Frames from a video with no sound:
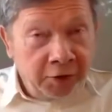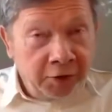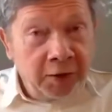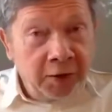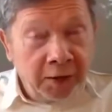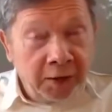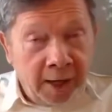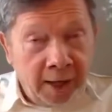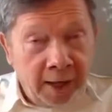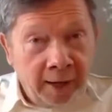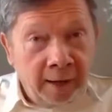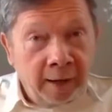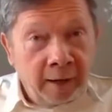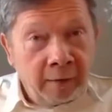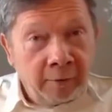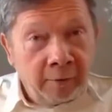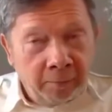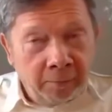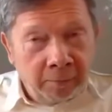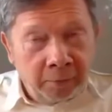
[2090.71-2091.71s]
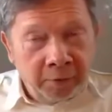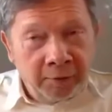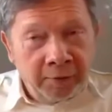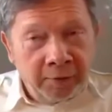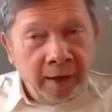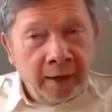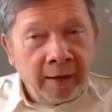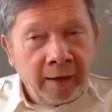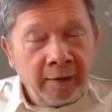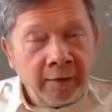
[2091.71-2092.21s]
that anger
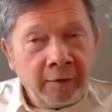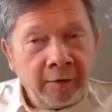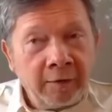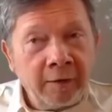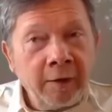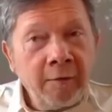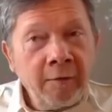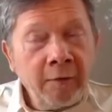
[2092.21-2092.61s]
represents